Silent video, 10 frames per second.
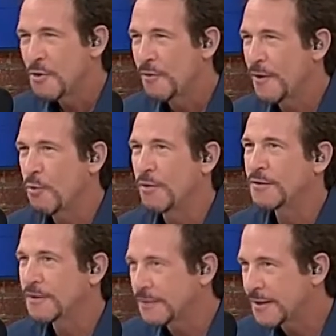or they weren't
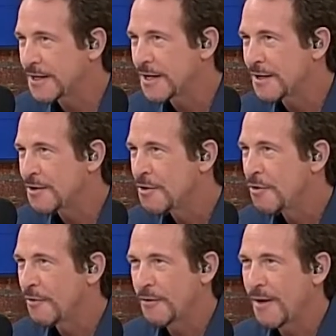clicking
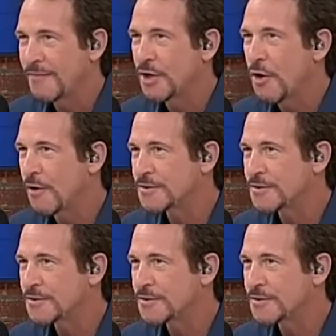or they were having a hard